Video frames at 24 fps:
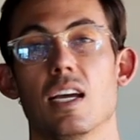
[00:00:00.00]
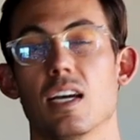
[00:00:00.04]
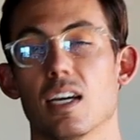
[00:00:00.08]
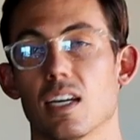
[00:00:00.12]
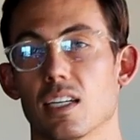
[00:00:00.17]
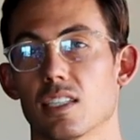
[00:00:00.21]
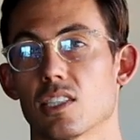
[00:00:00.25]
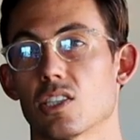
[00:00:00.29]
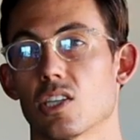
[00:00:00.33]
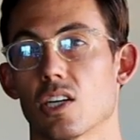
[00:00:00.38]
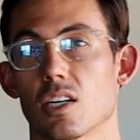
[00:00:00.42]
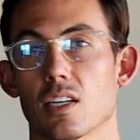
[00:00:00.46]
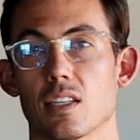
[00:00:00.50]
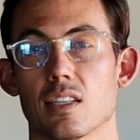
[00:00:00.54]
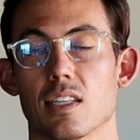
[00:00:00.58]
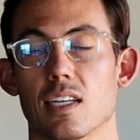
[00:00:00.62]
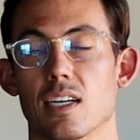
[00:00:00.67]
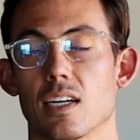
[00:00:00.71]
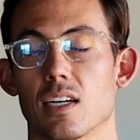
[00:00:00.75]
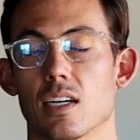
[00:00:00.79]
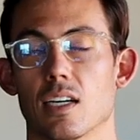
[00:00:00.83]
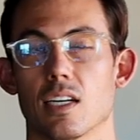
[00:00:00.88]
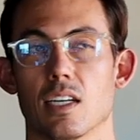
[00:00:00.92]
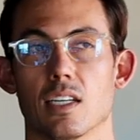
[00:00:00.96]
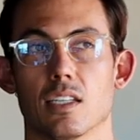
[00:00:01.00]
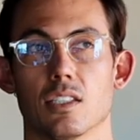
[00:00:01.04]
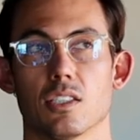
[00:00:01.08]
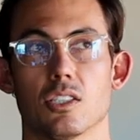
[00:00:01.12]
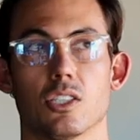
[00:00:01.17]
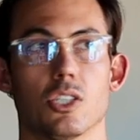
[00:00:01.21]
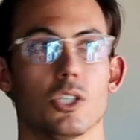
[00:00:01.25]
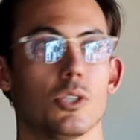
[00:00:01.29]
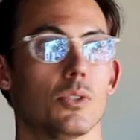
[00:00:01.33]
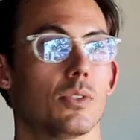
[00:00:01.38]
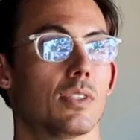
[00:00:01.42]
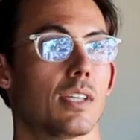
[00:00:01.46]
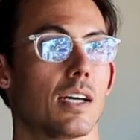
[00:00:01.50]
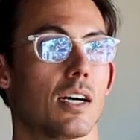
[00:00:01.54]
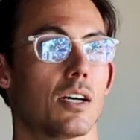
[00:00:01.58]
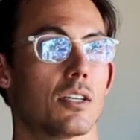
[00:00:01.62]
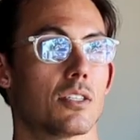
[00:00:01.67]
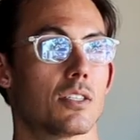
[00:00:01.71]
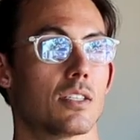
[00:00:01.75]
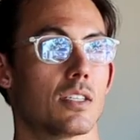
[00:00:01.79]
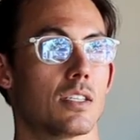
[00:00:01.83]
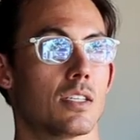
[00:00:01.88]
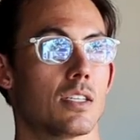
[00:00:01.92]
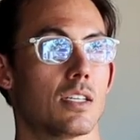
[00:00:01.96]
I started there in
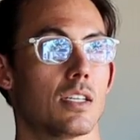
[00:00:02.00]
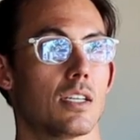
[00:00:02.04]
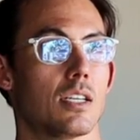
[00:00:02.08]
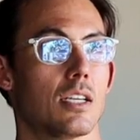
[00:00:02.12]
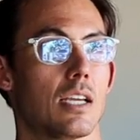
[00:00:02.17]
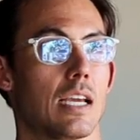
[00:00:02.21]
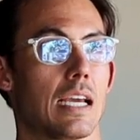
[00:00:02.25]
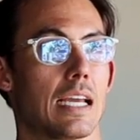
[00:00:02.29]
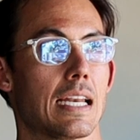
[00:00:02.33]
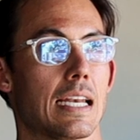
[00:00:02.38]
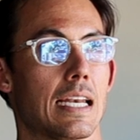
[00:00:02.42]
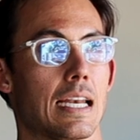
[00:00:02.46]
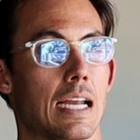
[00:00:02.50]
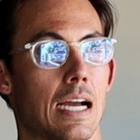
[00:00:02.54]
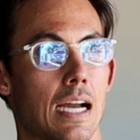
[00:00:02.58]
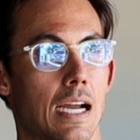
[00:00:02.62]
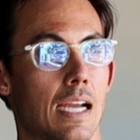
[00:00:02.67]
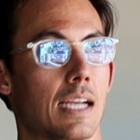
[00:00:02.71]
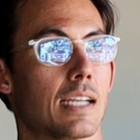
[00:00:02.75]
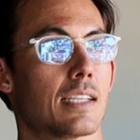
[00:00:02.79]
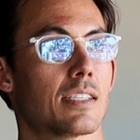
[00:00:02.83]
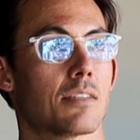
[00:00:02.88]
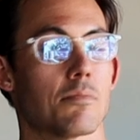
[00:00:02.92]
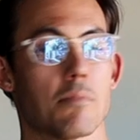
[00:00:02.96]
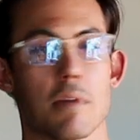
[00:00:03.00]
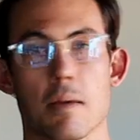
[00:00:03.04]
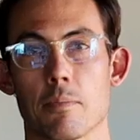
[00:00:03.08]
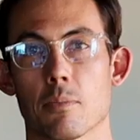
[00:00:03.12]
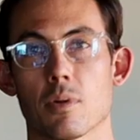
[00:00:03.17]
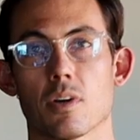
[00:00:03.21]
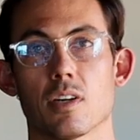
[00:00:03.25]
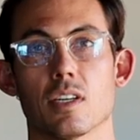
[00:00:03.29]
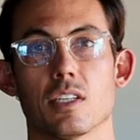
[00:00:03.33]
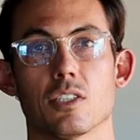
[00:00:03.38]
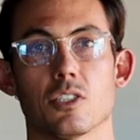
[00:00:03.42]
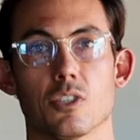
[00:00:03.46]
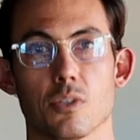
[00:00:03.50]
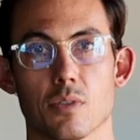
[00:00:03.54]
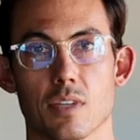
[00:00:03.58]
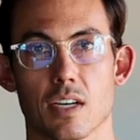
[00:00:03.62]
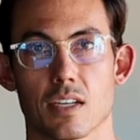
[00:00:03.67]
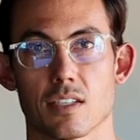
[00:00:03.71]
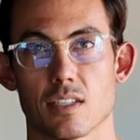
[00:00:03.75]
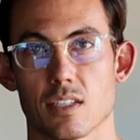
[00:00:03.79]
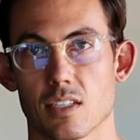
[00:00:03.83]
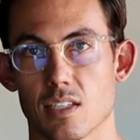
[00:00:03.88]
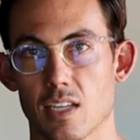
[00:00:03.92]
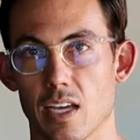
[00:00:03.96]
2009 as a member, and in
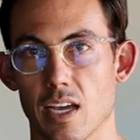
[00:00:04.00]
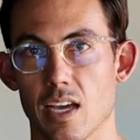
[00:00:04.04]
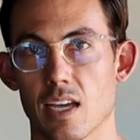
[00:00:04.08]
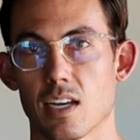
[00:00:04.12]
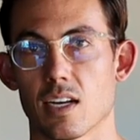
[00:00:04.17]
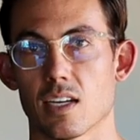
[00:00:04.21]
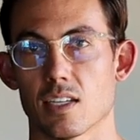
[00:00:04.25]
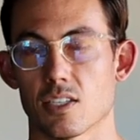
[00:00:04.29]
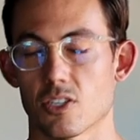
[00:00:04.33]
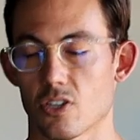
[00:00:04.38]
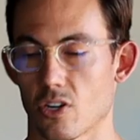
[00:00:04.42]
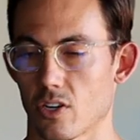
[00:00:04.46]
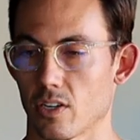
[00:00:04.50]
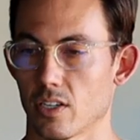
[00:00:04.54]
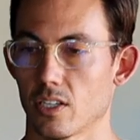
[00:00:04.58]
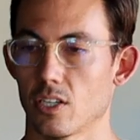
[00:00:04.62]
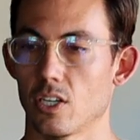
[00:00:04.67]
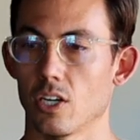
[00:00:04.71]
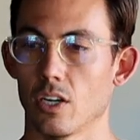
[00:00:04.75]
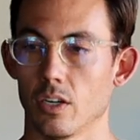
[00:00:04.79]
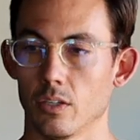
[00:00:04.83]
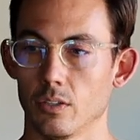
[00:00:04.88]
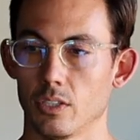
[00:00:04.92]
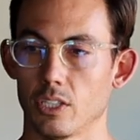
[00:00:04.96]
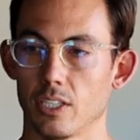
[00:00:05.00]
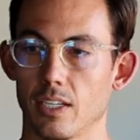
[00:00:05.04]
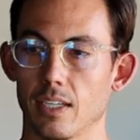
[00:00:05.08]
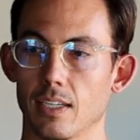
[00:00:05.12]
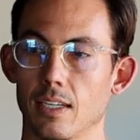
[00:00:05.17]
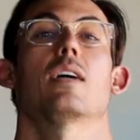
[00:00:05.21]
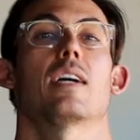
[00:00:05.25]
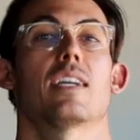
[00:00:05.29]
2010, I started coaching.